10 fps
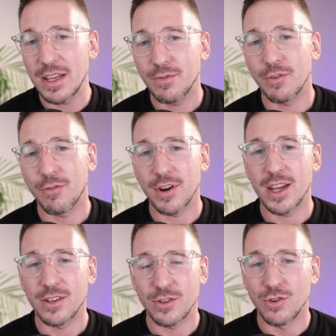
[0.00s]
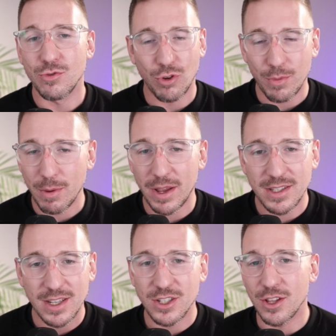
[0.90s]
feel free to drop me a
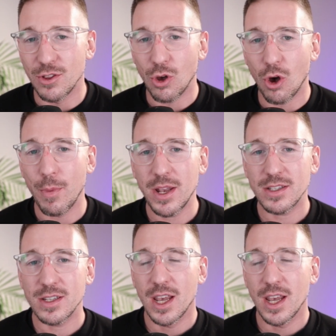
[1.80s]
message in the comments.